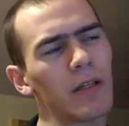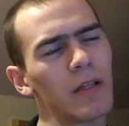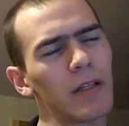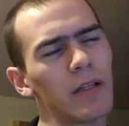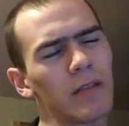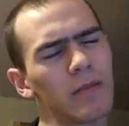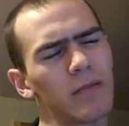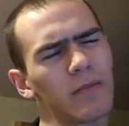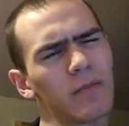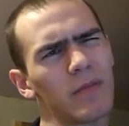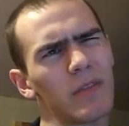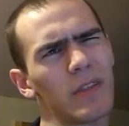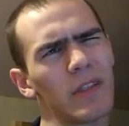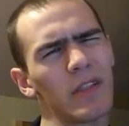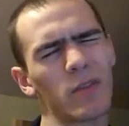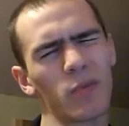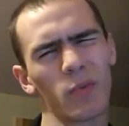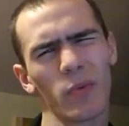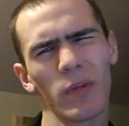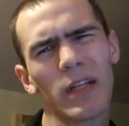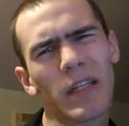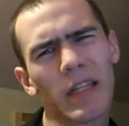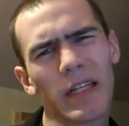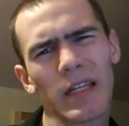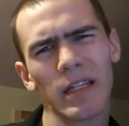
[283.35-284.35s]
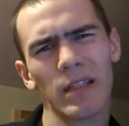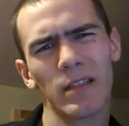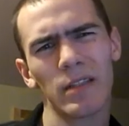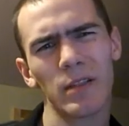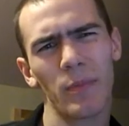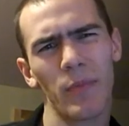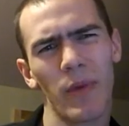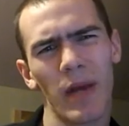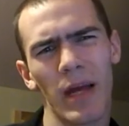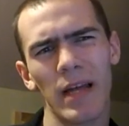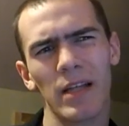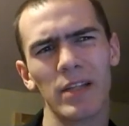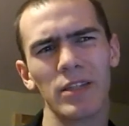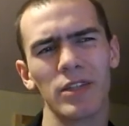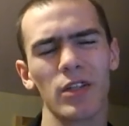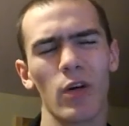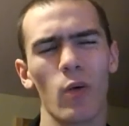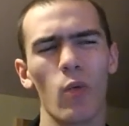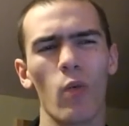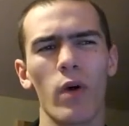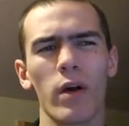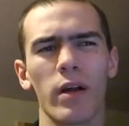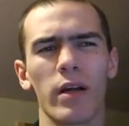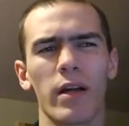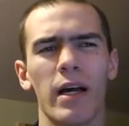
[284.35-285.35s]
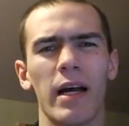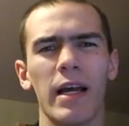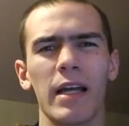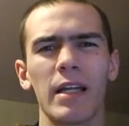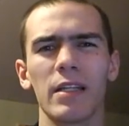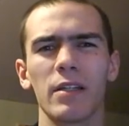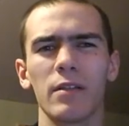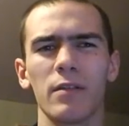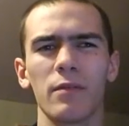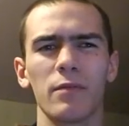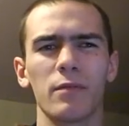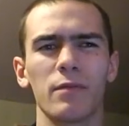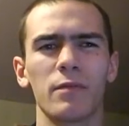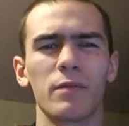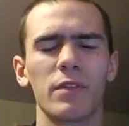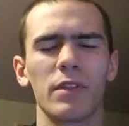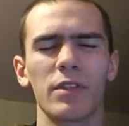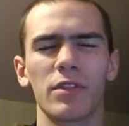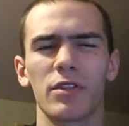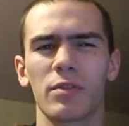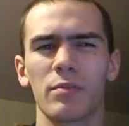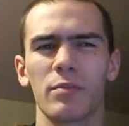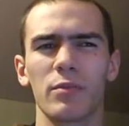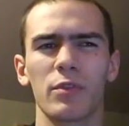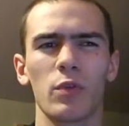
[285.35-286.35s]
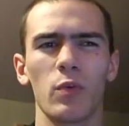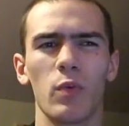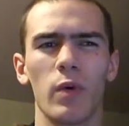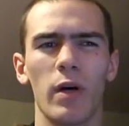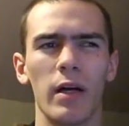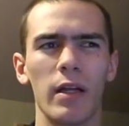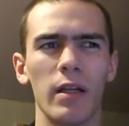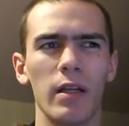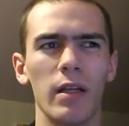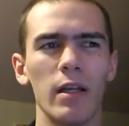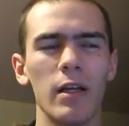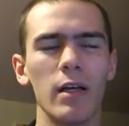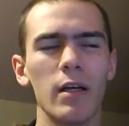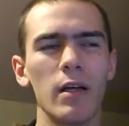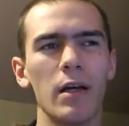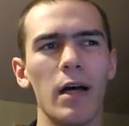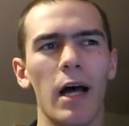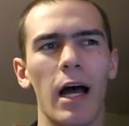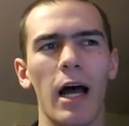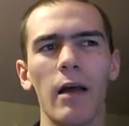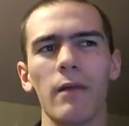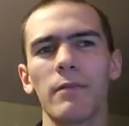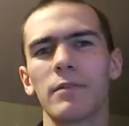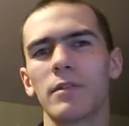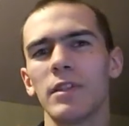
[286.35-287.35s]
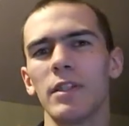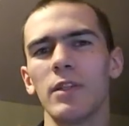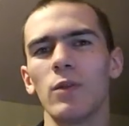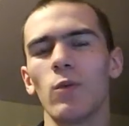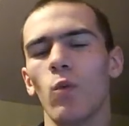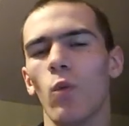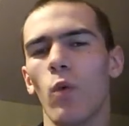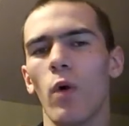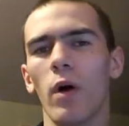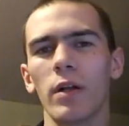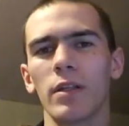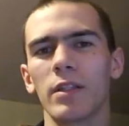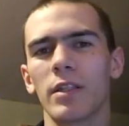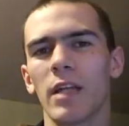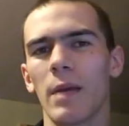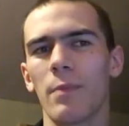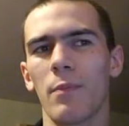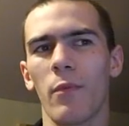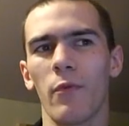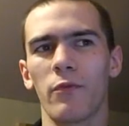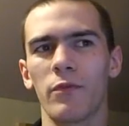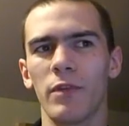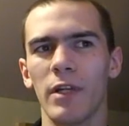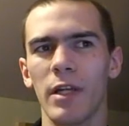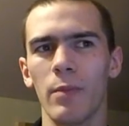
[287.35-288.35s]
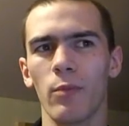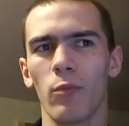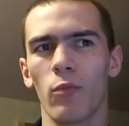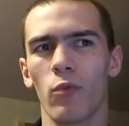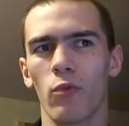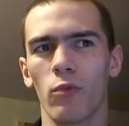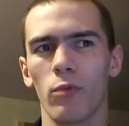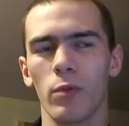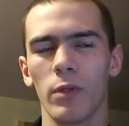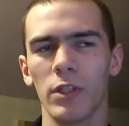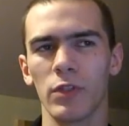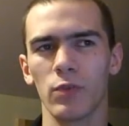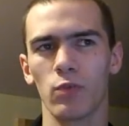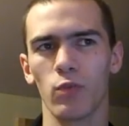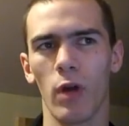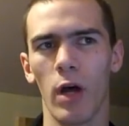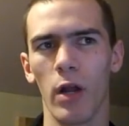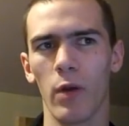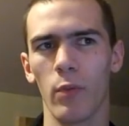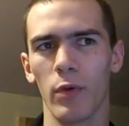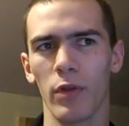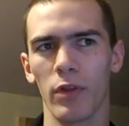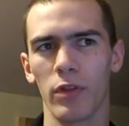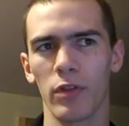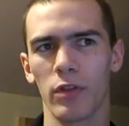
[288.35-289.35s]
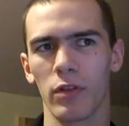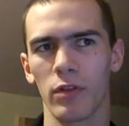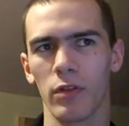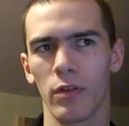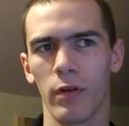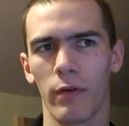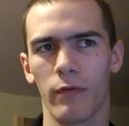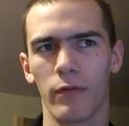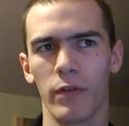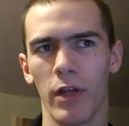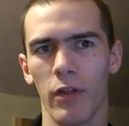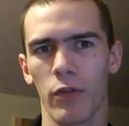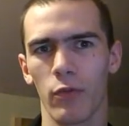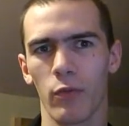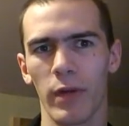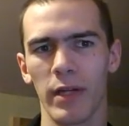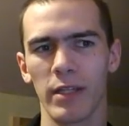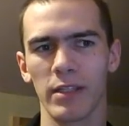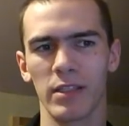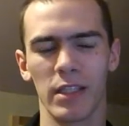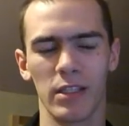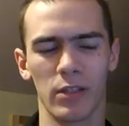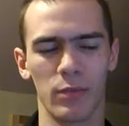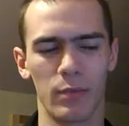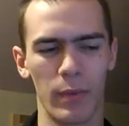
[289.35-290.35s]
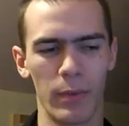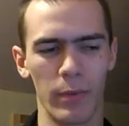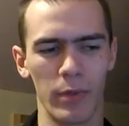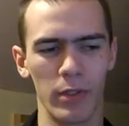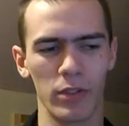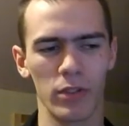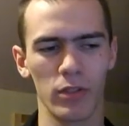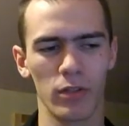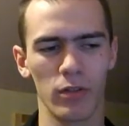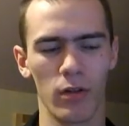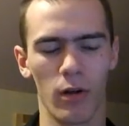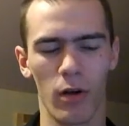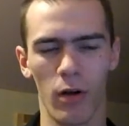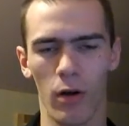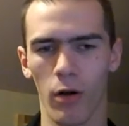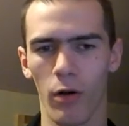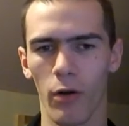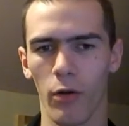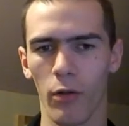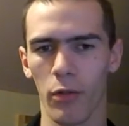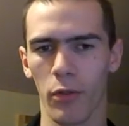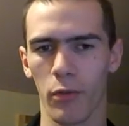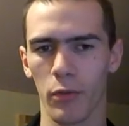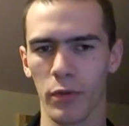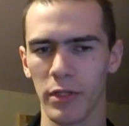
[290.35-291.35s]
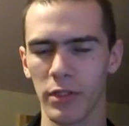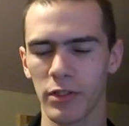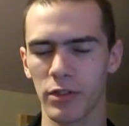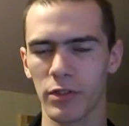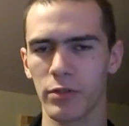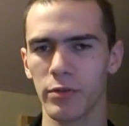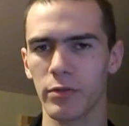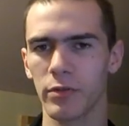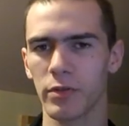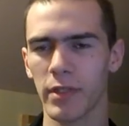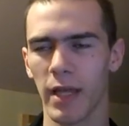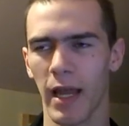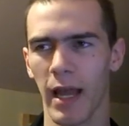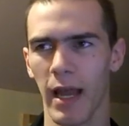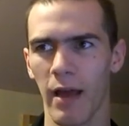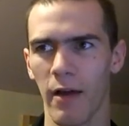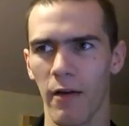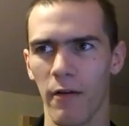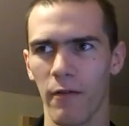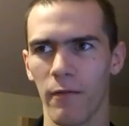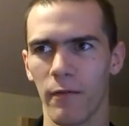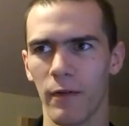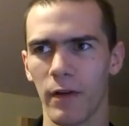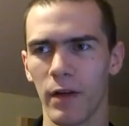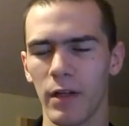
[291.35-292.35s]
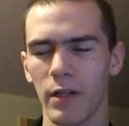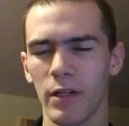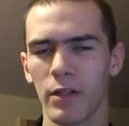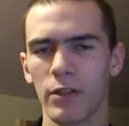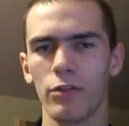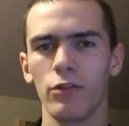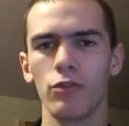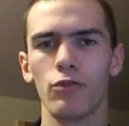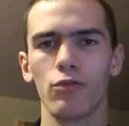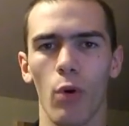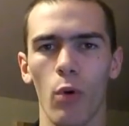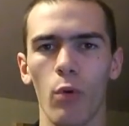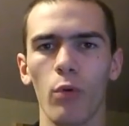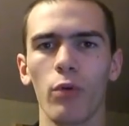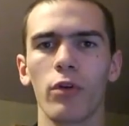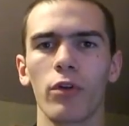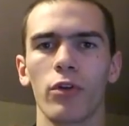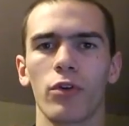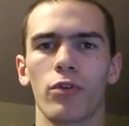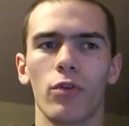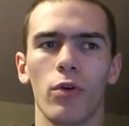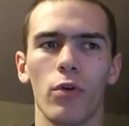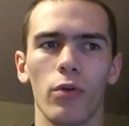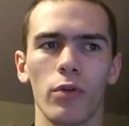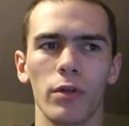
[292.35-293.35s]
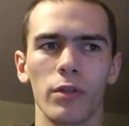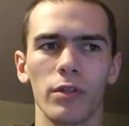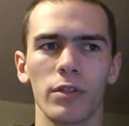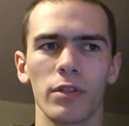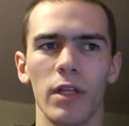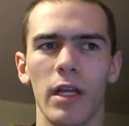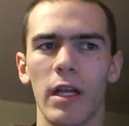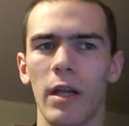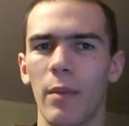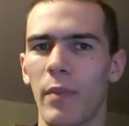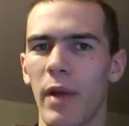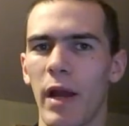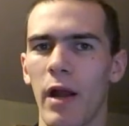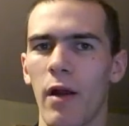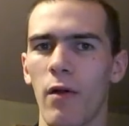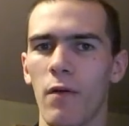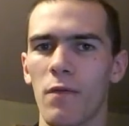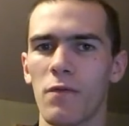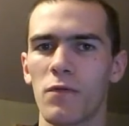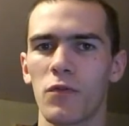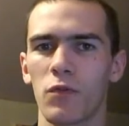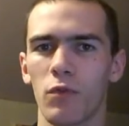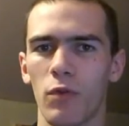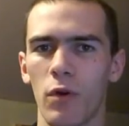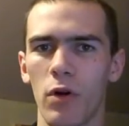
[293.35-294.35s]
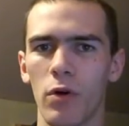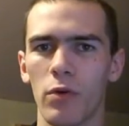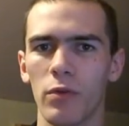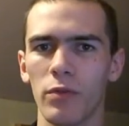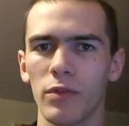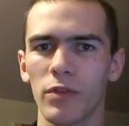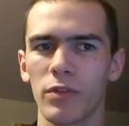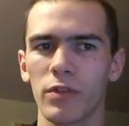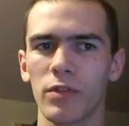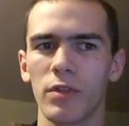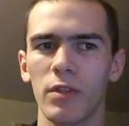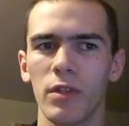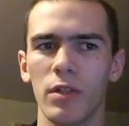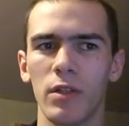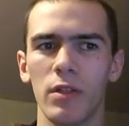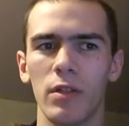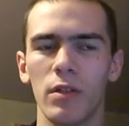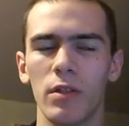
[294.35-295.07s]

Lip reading: It really depends on what kind of systems you want. I've seen one type of team is run of Death Rains that's pretty much all 3 suits have drone controllers and a pair of drones.